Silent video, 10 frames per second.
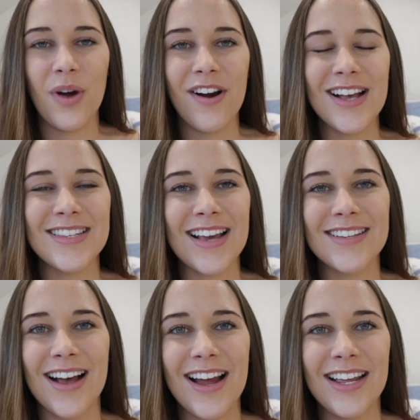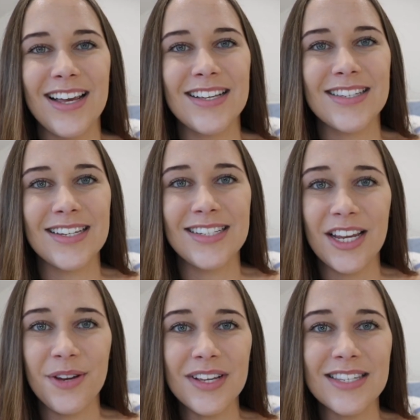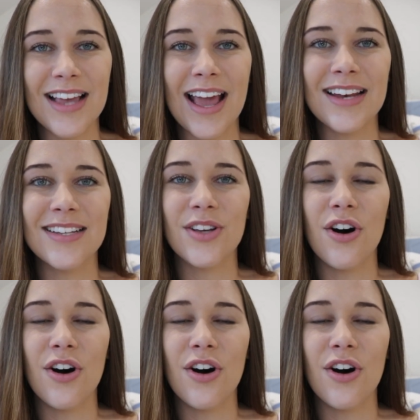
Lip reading: whereas anxiety is continuous and it's